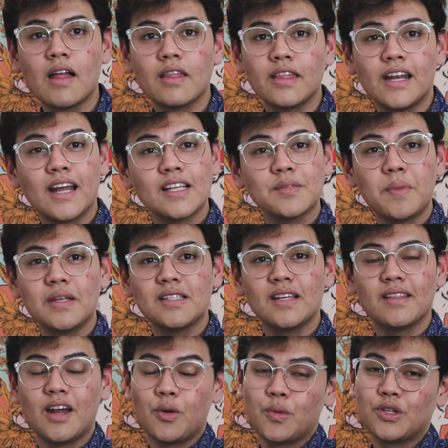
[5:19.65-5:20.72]
The next painting
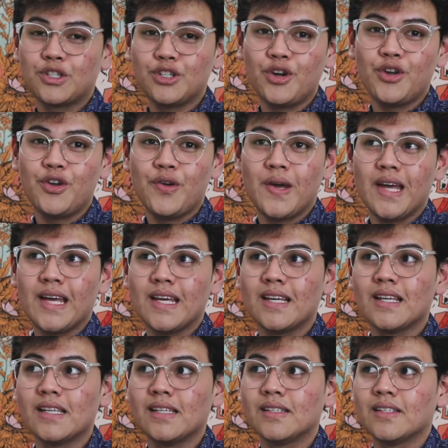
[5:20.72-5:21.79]
that I want to show you
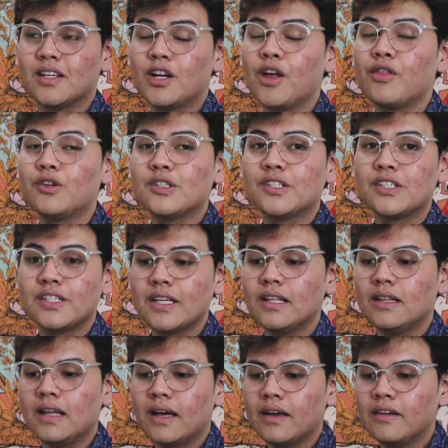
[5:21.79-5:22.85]
is another still
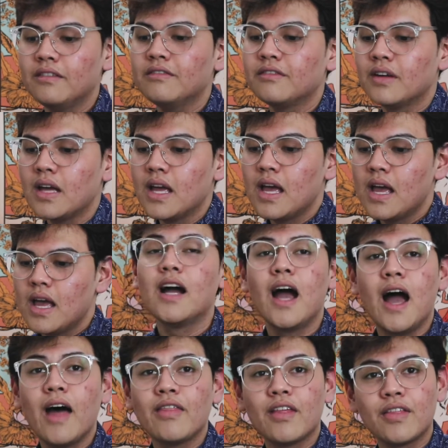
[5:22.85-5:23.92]
life,
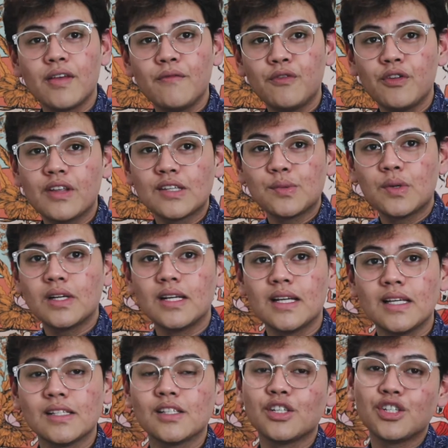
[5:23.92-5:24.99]
and the theme for this one
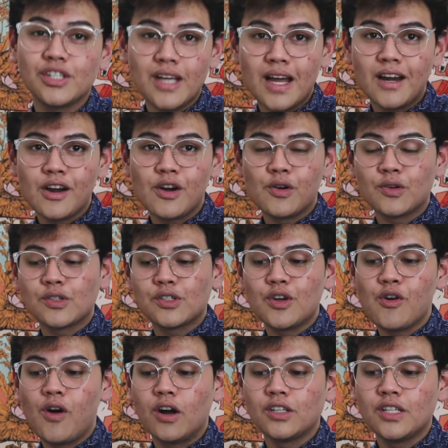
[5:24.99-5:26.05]
is shadow.
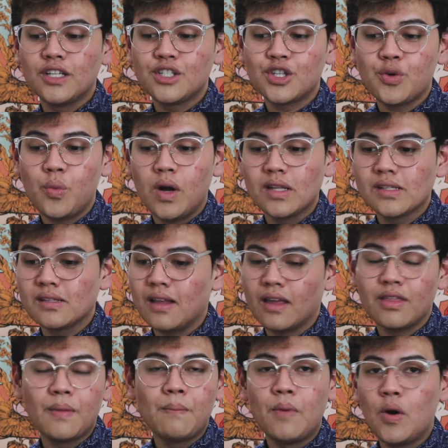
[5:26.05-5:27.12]
So our teacher wants
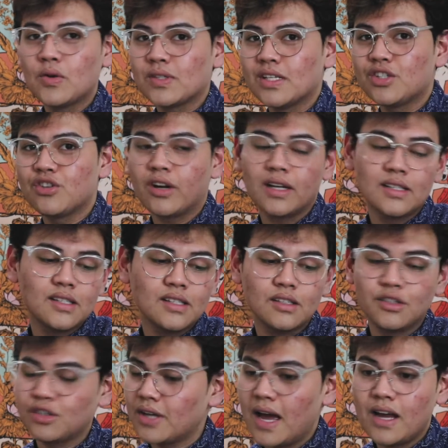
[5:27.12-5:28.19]
like the most intricate
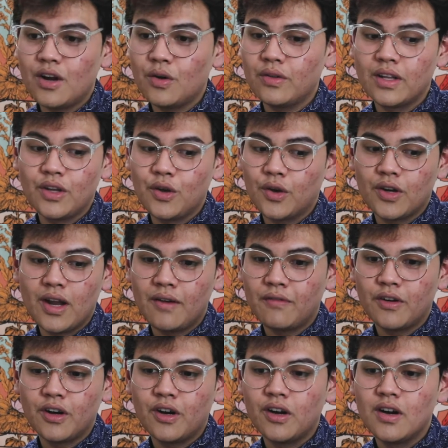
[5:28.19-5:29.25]
shadow that you could
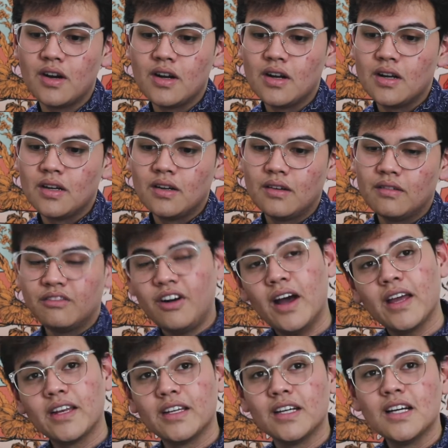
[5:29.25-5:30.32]
ever
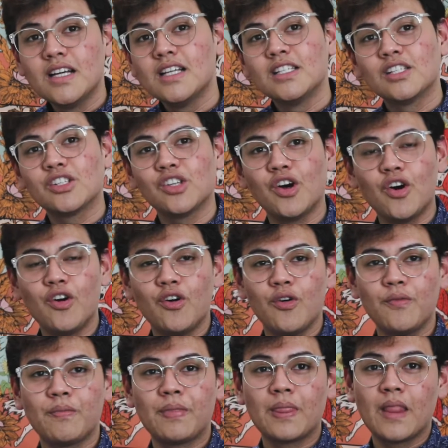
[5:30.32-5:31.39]
find.
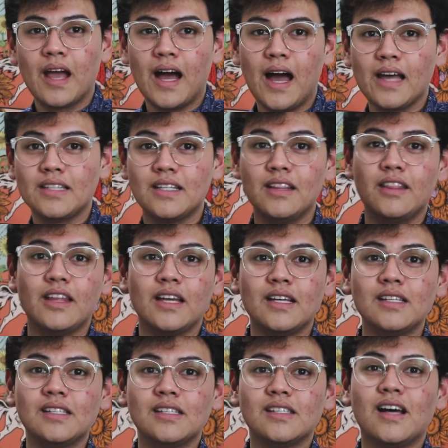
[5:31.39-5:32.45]
So I did
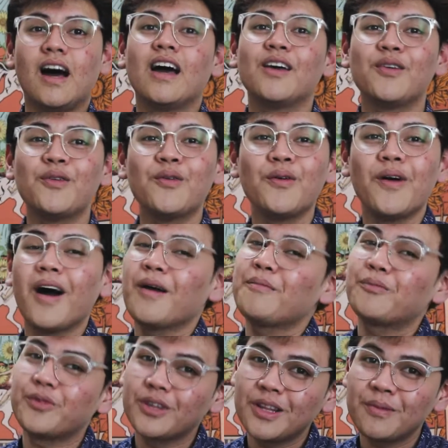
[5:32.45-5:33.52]
this.
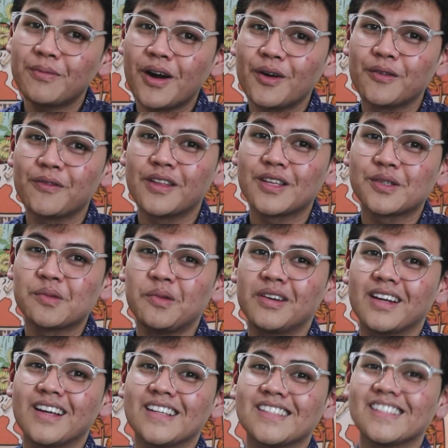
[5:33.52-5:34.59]
I'm really proud of this one
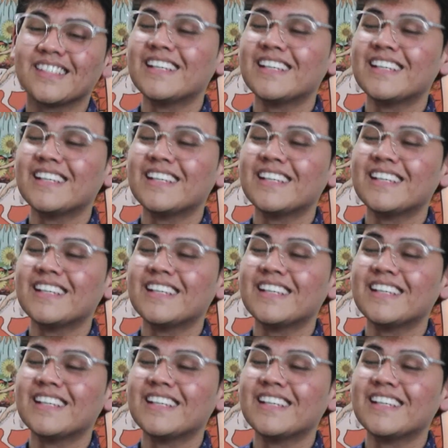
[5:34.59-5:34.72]
because